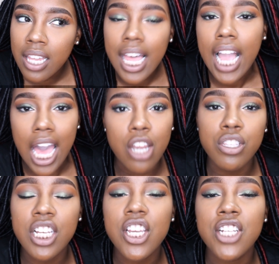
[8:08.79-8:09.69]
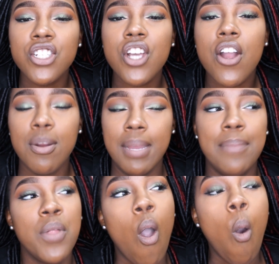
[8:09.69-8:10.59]
Like, I don't think y'all just heard
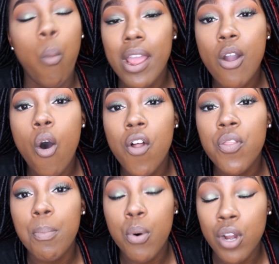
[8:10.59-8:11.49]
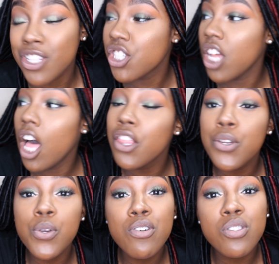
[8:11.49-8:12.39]
me. We're on the porch. The
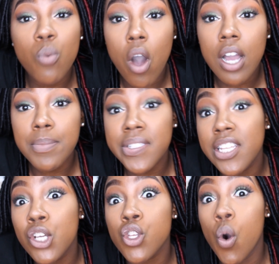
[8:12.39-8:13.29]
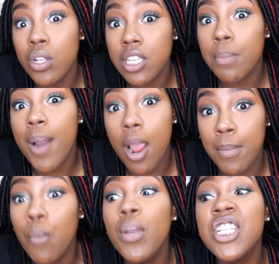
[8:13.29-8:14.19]
other dudes walk up the stairs, go into the
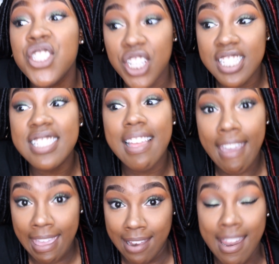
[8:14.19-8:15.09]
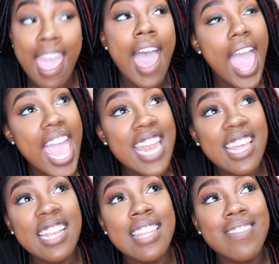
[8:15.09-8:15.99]
apartment we just in.
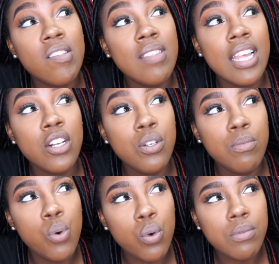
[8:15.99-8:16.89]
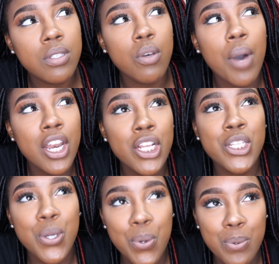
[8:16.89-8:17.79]
And then the one of
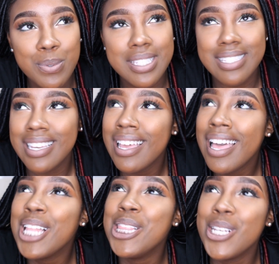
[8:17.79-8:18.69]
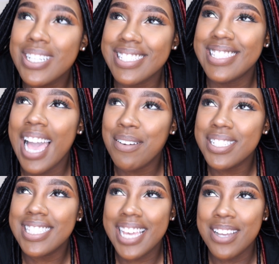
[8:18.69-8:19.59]
the dudes looks down
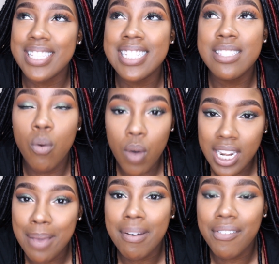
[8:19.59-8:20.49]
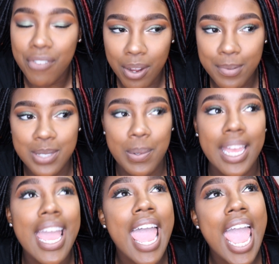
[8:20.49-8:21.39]
the stairs. It's the one that my friend was
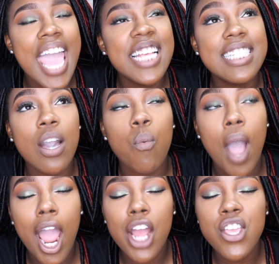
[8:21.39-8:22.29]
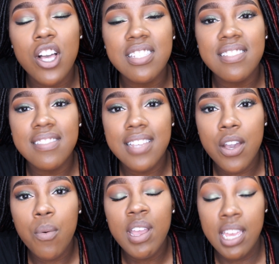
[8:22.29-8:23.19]
with. And said, why are y'all
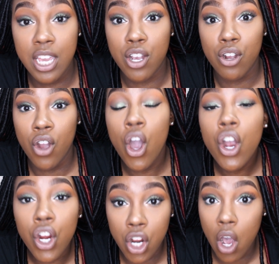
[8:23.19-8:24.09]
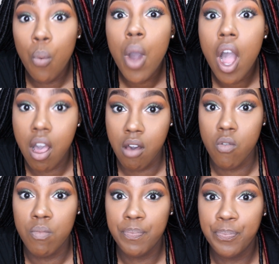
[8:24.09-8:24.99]
still here? Go
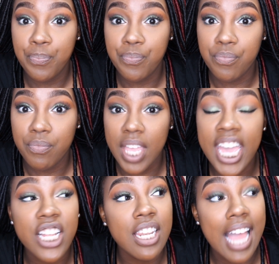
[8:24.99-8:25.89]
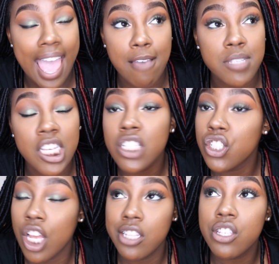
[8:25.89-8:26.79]
home. And laughs and
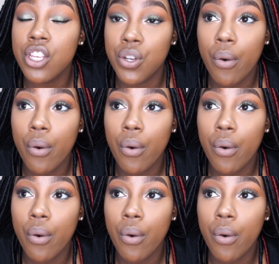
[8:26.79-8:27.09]
shuts the